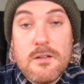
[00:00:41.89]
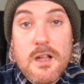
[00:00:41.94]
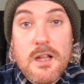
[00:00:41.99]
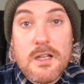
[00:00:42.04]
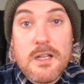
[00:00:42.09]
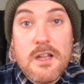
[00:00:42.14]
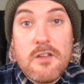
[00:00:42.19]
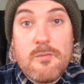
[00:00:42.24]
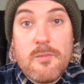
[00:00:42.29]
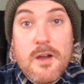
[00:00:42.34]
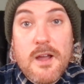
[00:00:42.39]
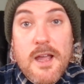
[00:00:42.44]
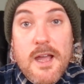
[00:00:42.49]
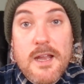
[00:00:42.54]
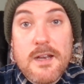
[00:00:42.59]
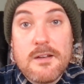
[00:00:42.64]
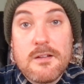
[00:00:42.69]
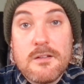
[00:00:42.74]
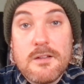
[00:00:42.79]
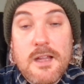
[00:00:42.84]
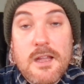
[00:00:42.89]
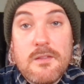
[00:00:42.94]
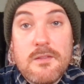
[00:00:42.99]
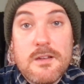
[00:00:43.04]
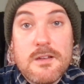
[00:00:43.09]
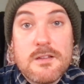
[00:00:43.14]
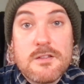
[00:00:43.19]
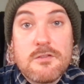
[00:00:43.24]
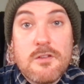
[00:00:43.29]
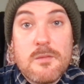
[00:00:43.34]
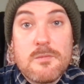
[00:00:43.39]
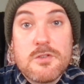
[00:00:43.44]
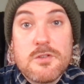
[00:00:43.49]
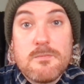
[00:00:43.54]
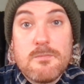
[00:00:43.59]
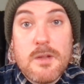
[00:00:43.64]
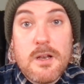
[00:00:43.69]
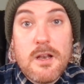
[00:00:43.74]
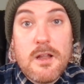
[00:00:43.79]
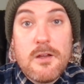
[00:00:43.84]
I'll leave my handle in the
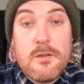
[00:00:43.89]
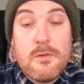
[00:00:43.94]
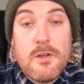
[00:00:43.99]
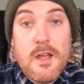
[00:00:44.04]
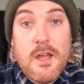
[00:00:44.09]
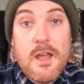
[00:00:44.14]
description below.